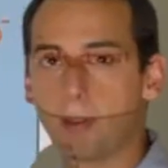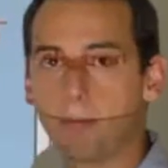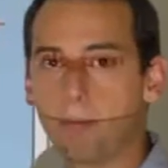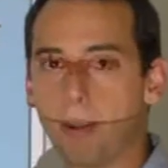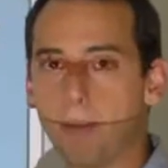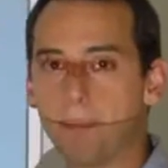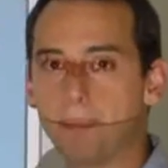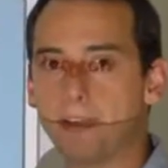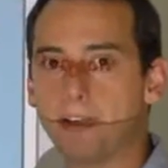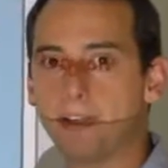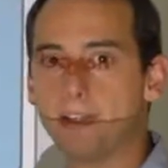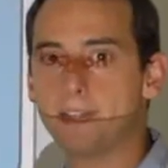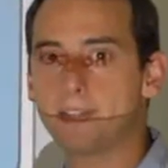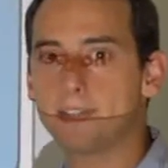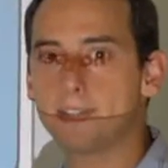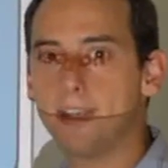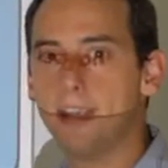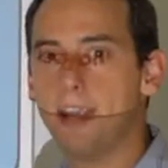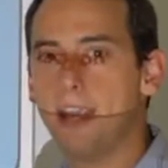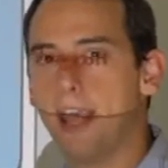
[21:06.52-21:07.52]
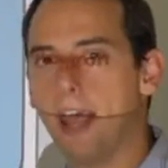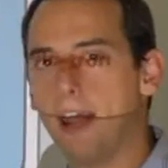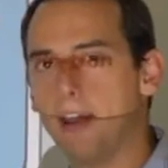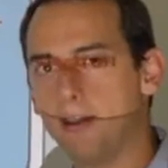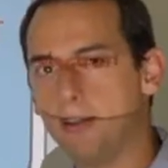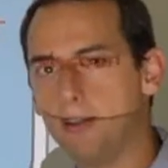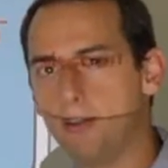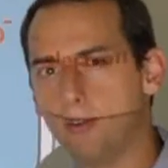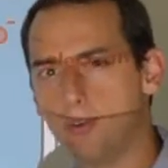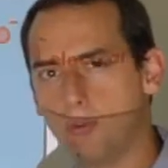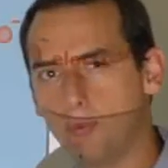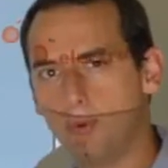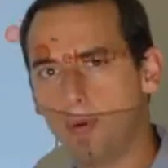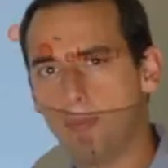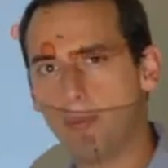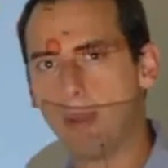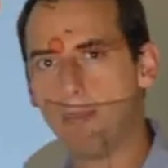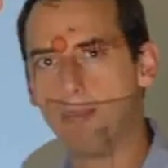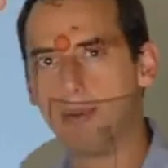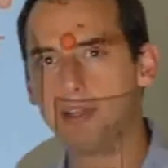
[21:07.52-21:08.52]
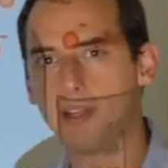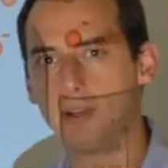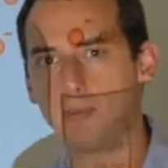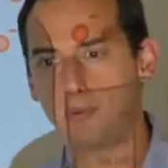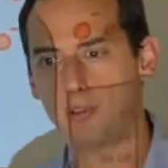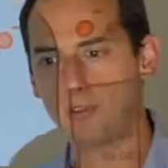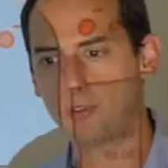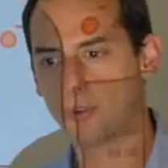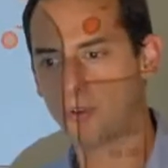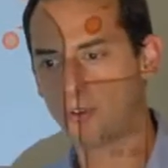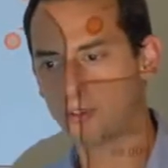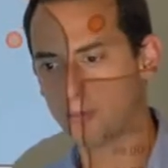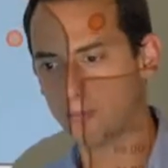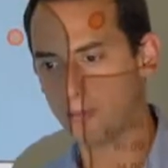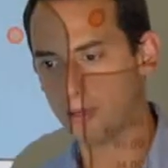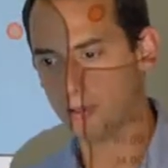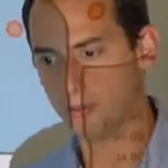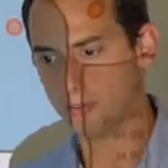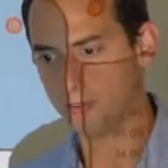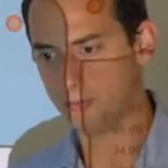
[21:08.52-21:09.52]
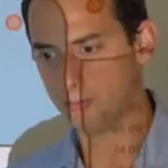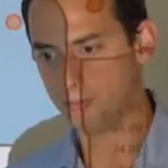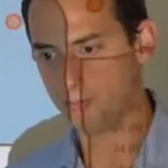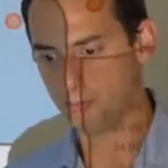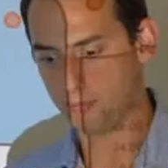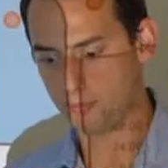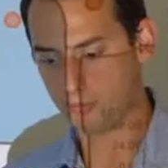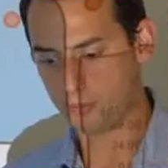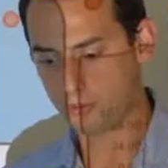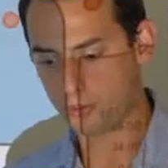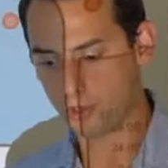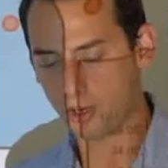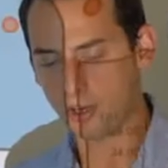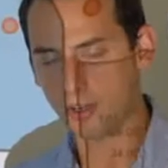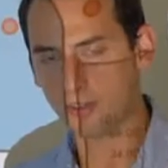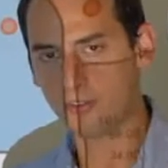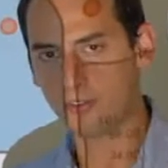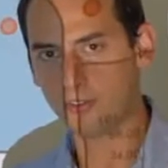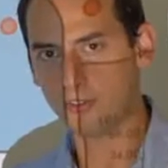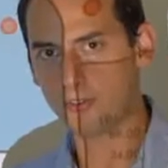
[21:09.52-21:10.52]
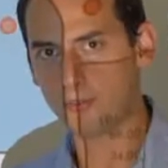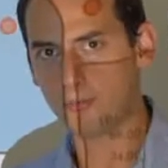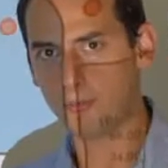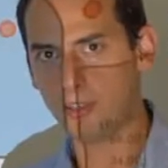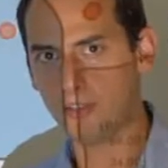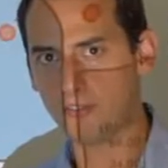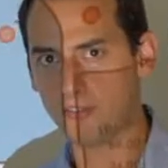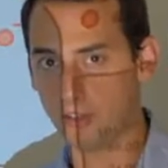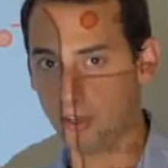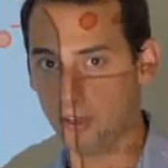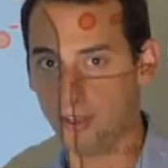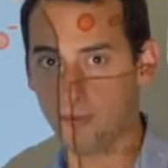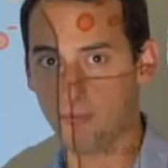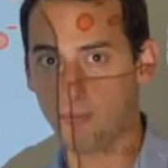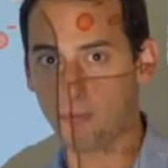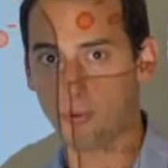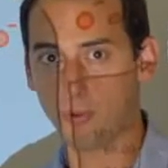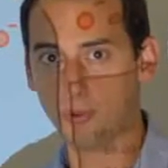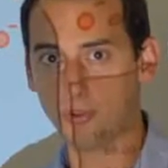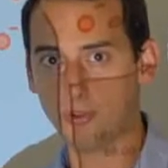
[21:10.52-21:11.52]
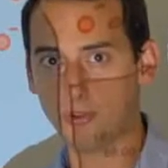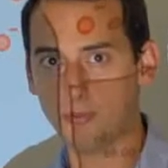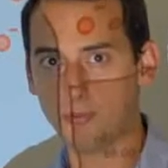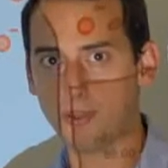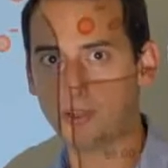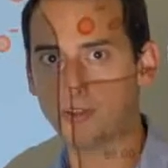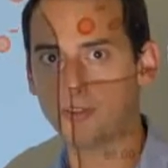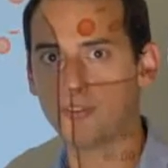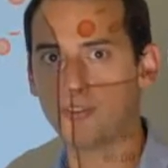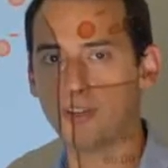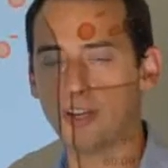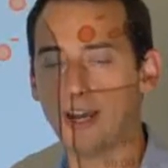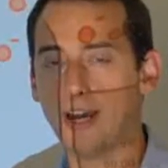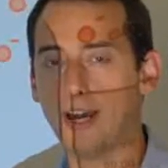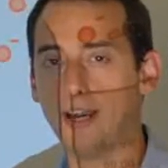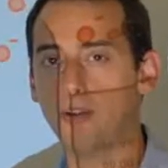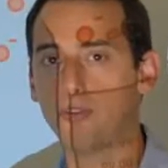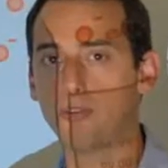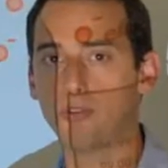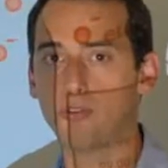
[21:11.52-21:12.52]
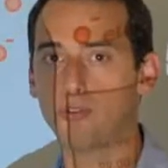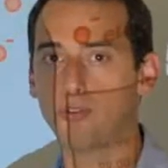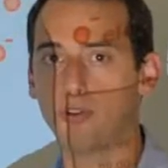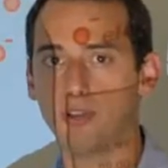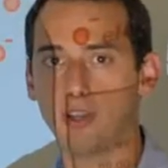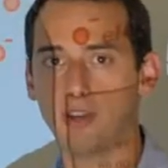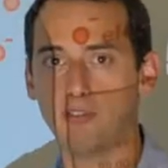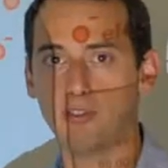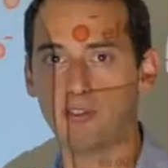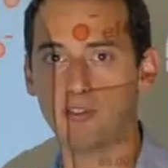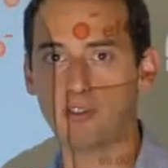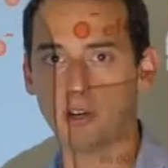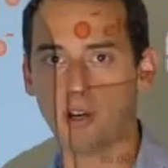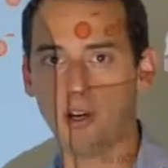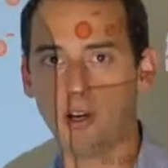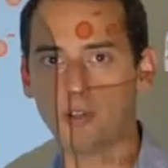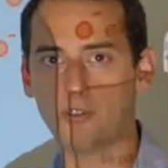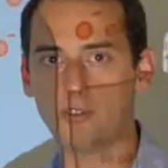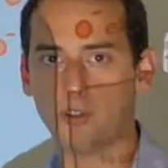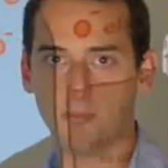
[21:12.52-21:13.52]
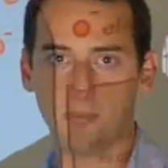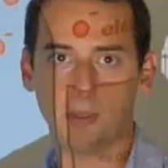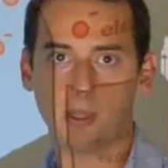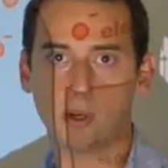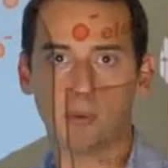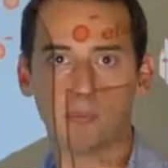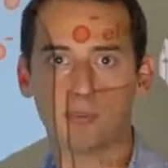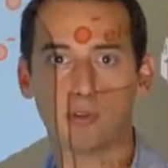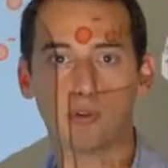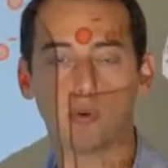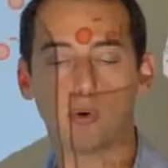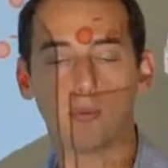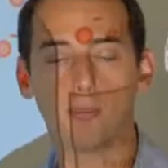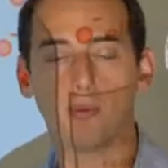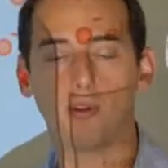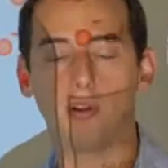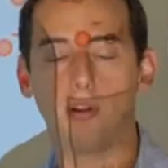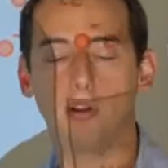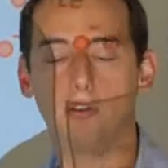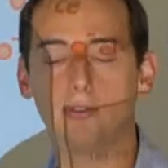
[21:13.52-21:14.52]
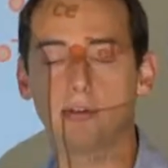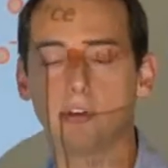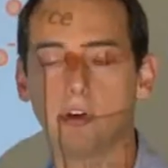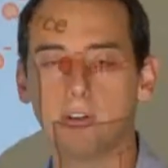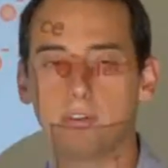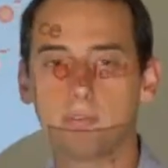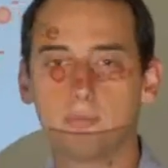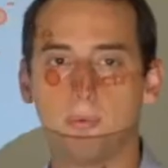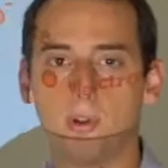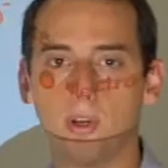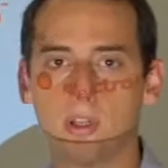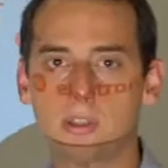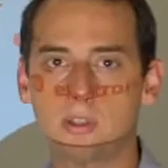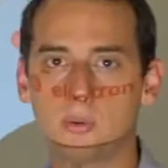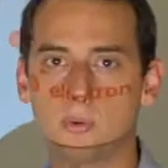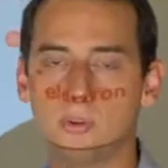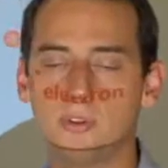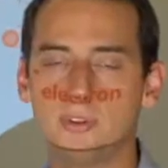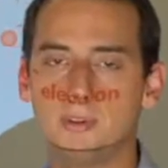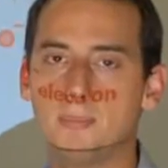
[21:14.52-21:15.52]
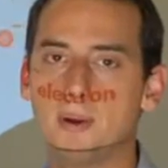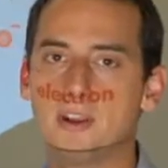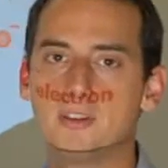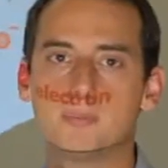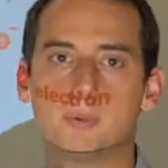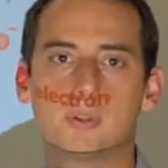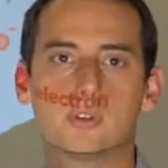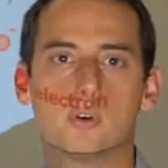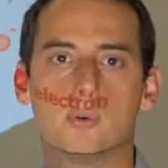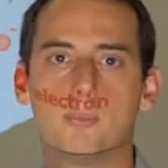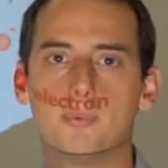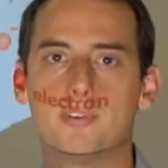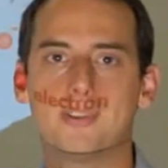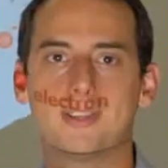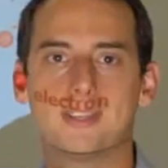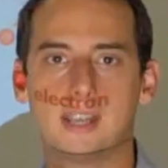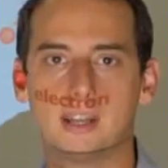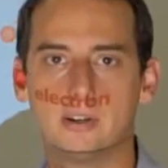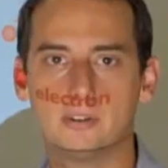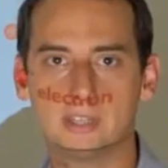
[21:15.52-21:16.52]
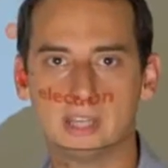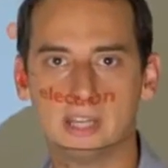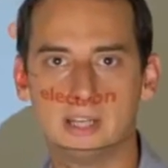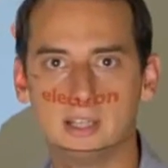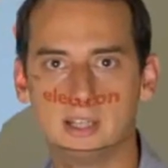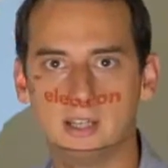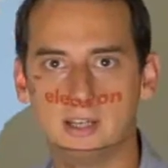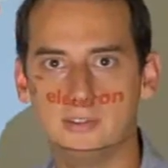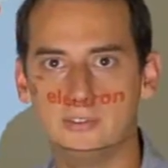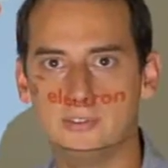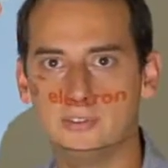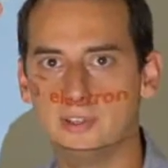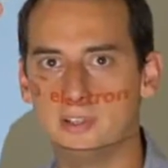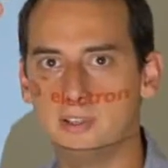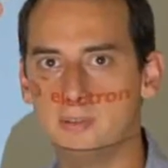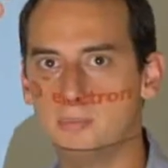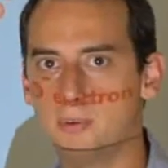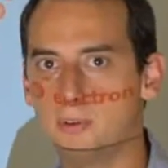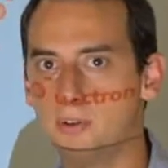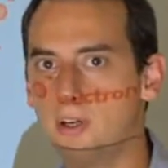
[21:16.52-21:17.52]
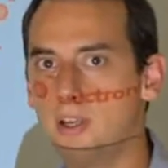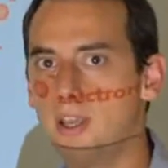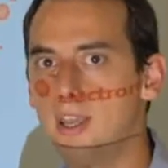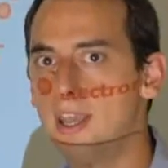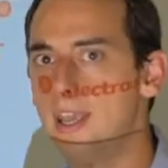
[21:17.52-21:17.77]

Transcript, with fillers: peptides. And you remember that we talked about charges being very important because if an ion does not have a charge and becomes a normal uncharged molecule, the mass spectrometer cannot analyze it anymore.